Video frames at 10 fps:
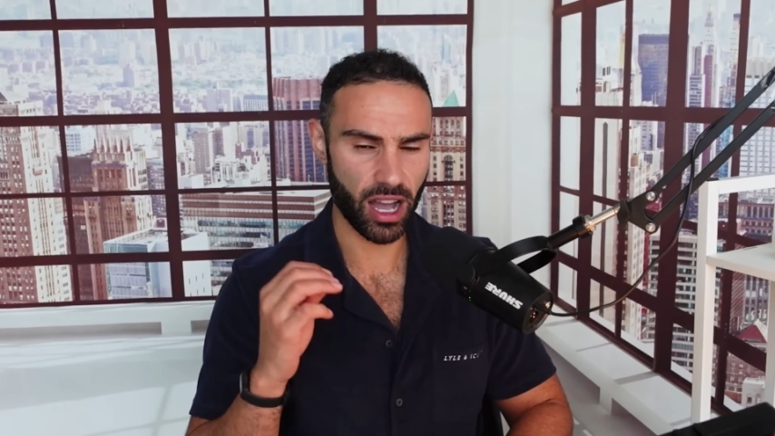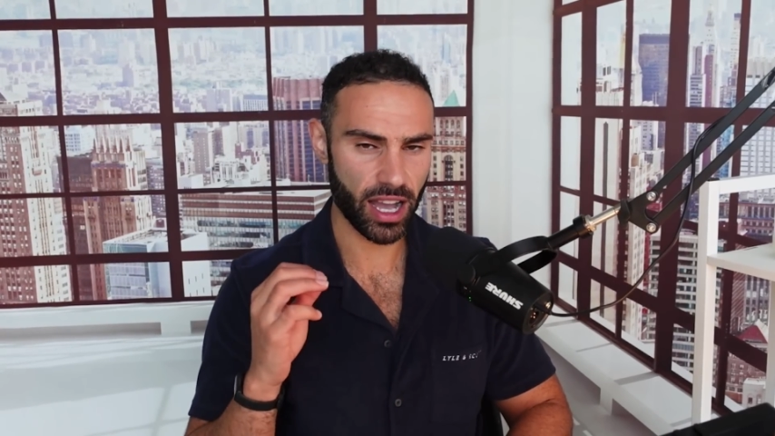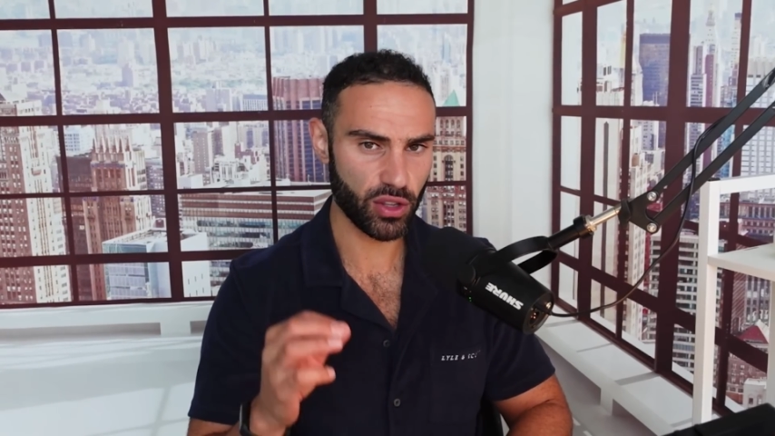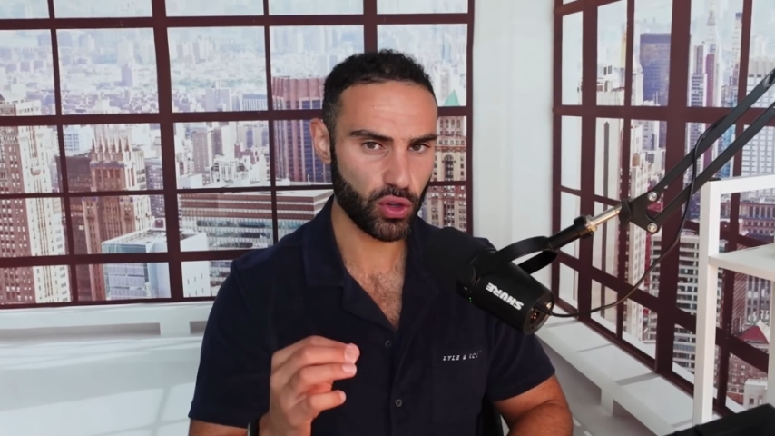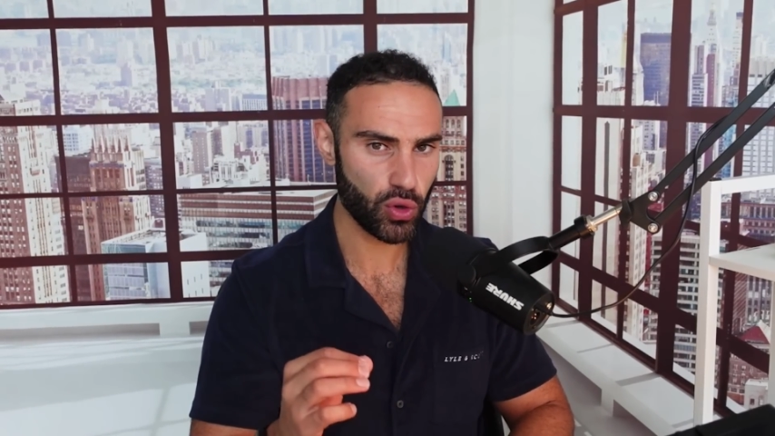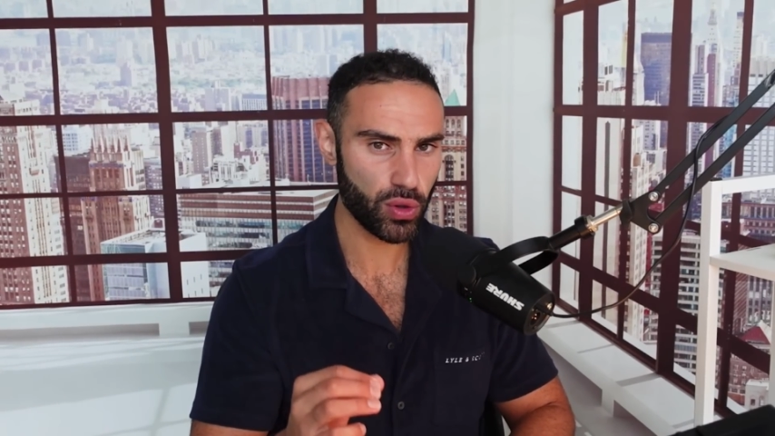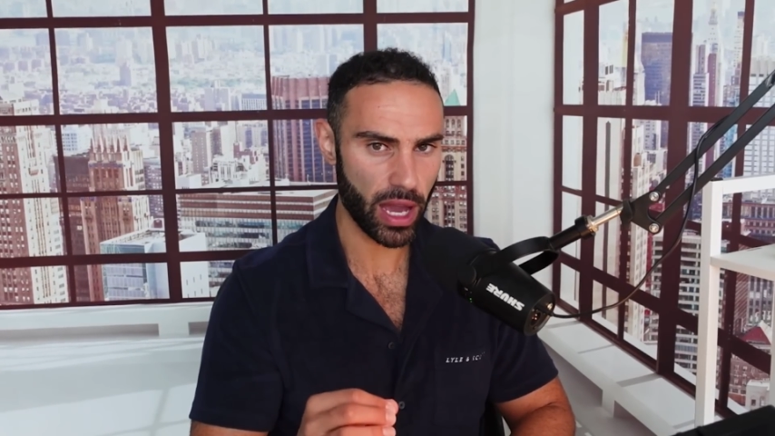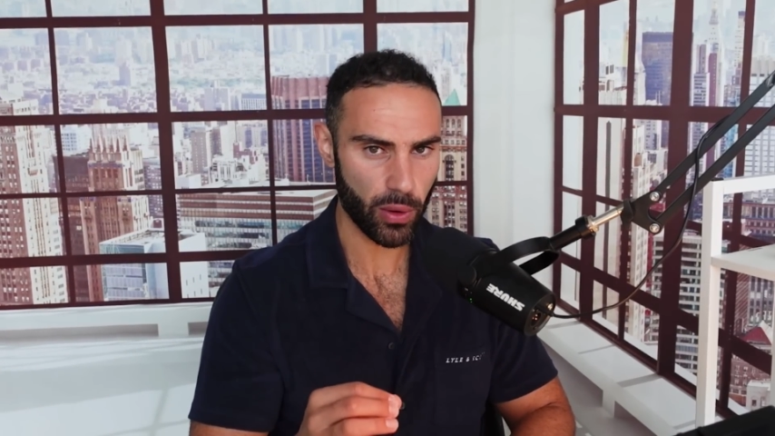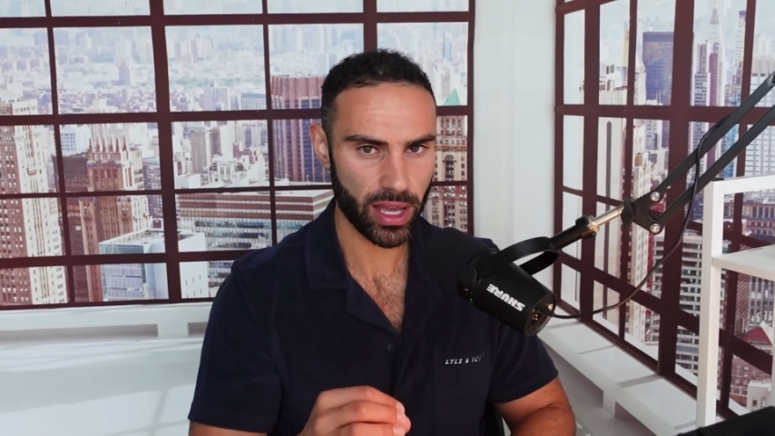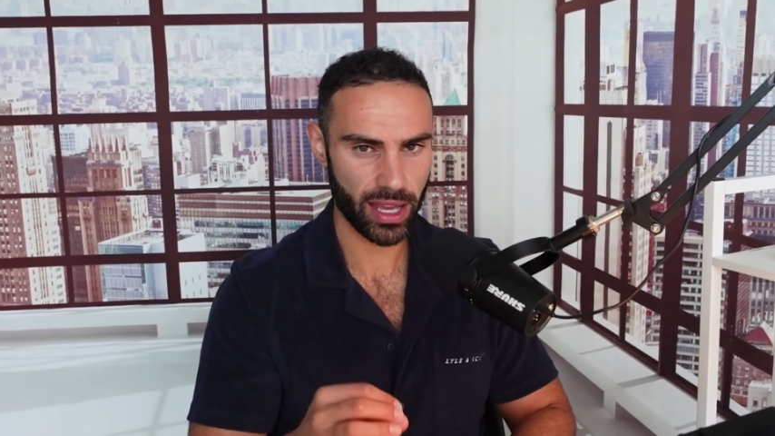I knew
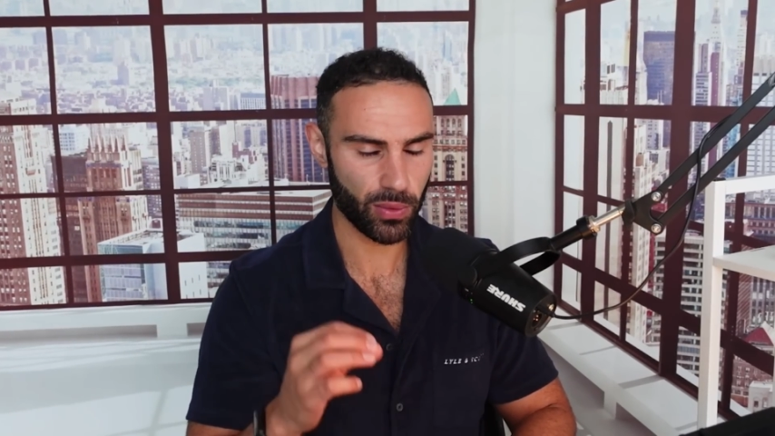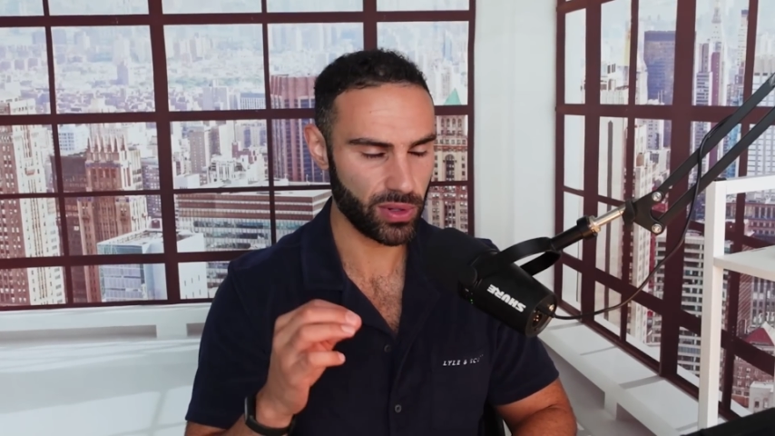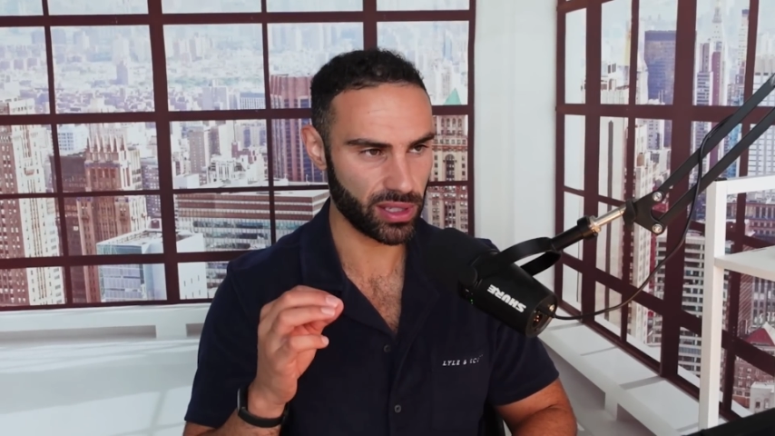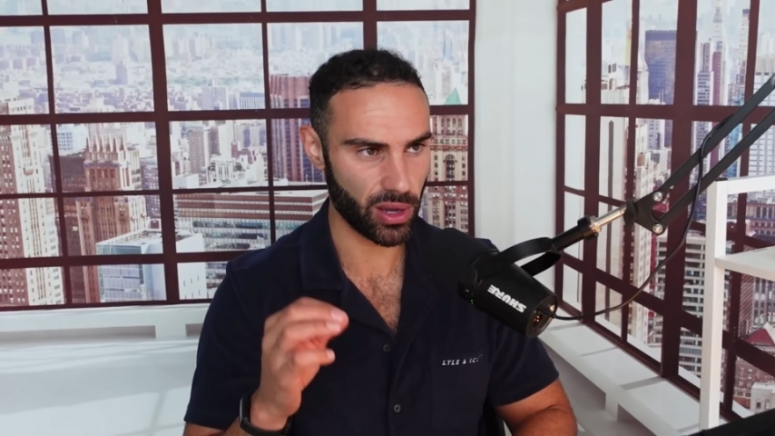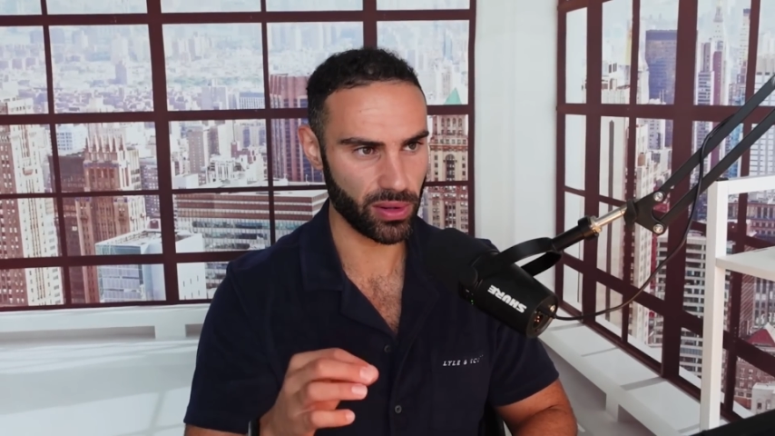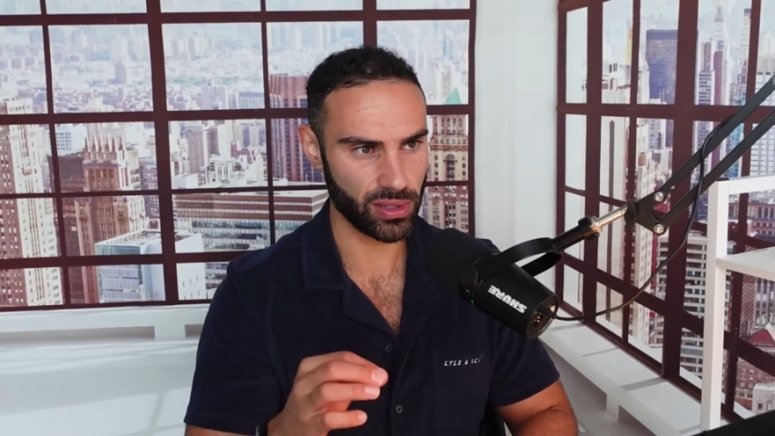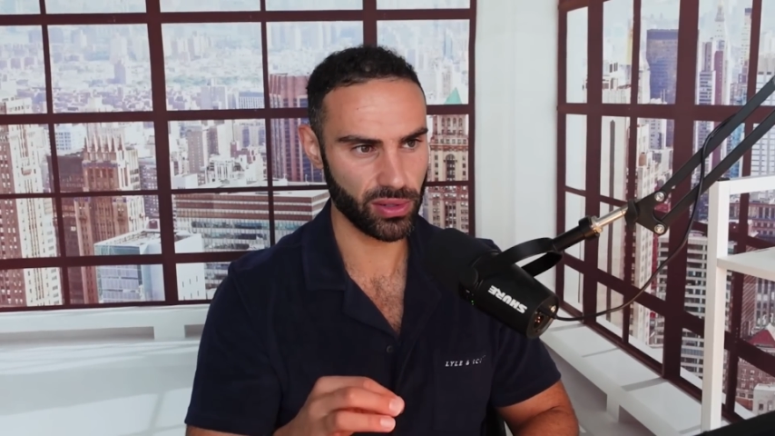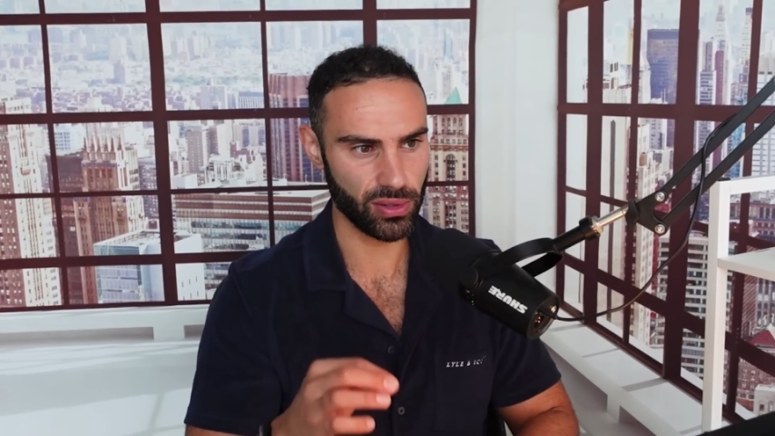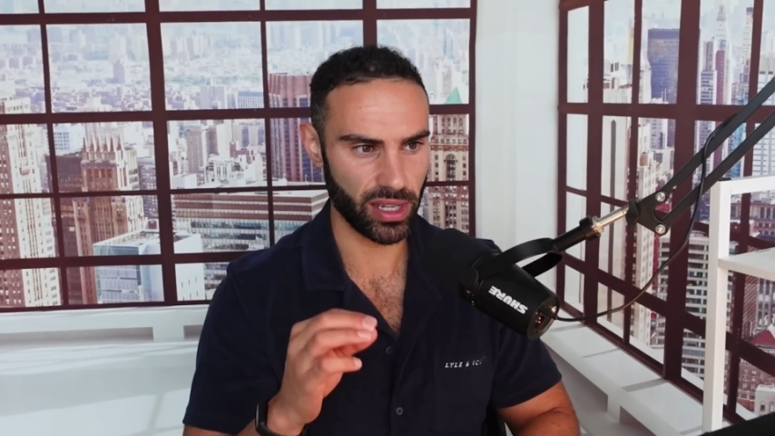that it was going to